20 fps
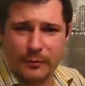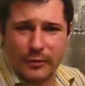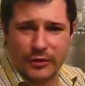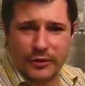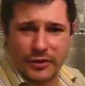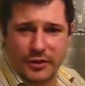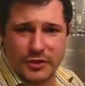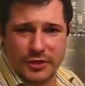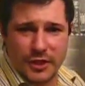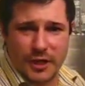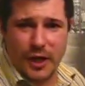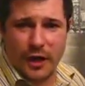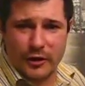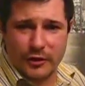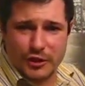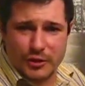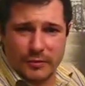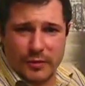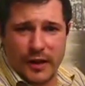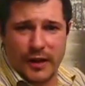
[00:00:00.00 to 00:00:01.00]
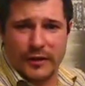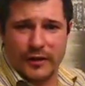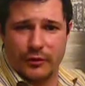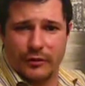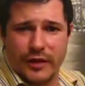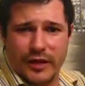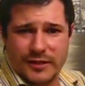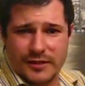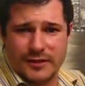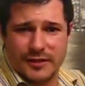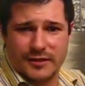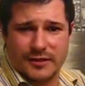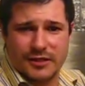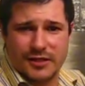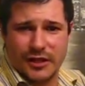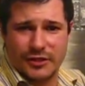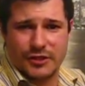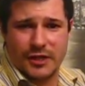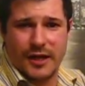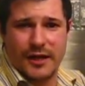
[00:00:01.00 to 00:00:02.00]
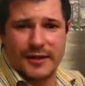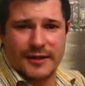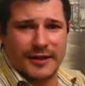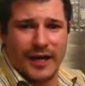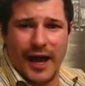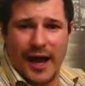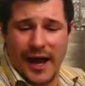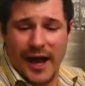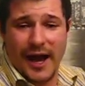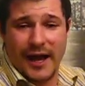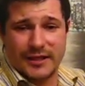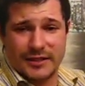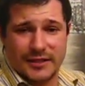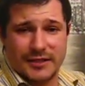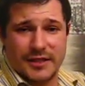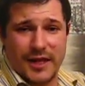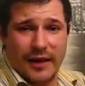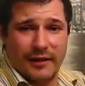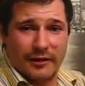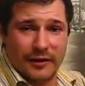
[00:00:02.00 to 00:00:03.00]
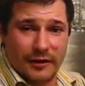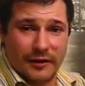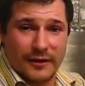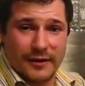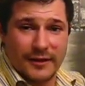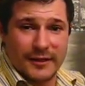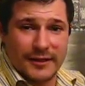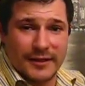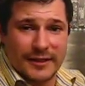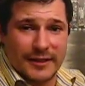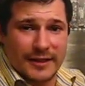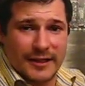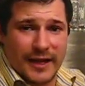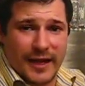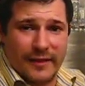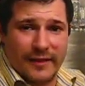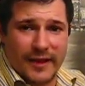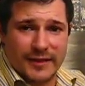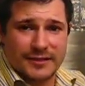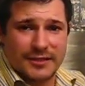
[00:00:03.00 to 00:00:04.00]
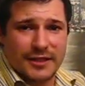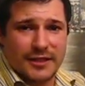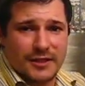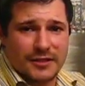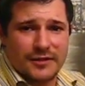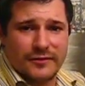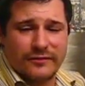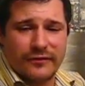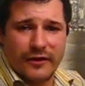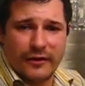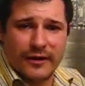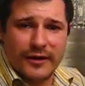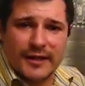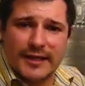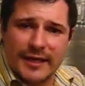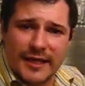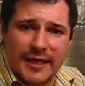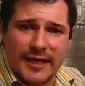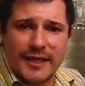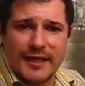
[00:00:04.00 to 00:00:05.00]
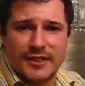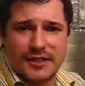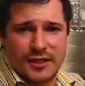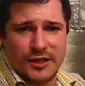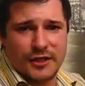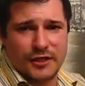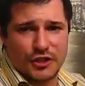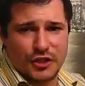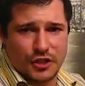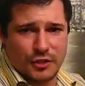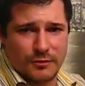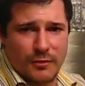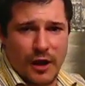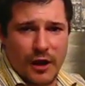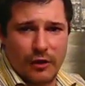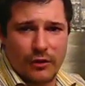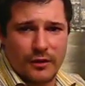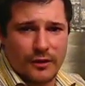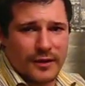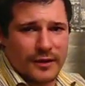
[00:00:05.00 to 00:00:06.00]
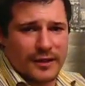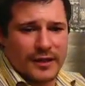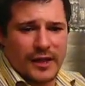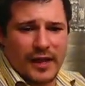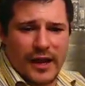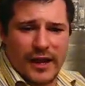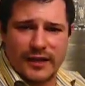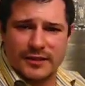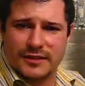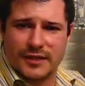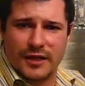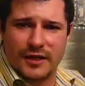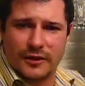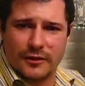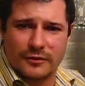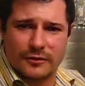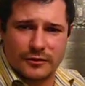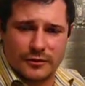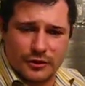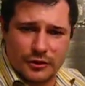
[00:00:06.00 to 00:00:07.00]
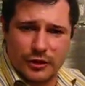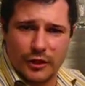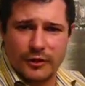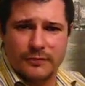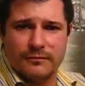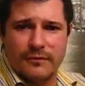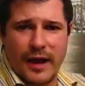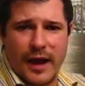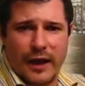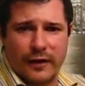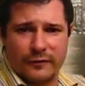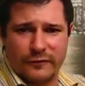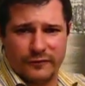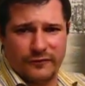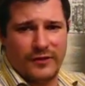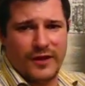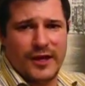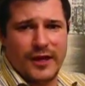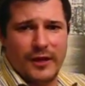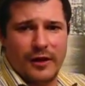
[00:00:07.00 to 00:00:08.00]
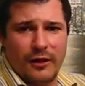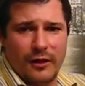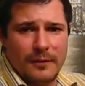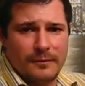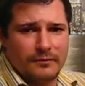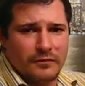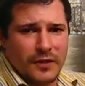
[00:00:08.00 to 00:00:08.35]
with the cigar is probably the reason it's such a hot seller. And that's that it's very easy to smoke. And it's got a good mouthfeel,